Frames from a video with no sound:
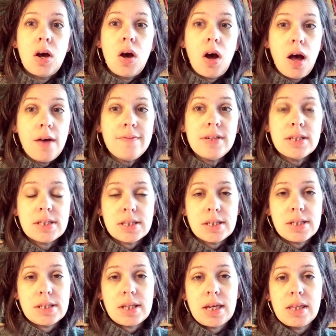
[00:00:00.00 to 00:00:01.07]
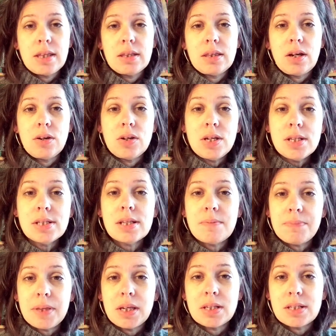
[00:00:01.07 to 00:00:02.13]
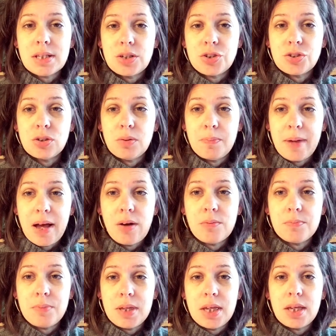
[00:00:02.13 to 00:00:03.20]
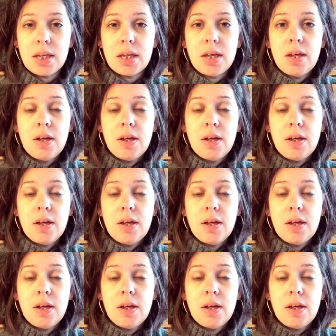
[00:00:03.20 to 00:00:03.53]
obviously saying that there is something essential about being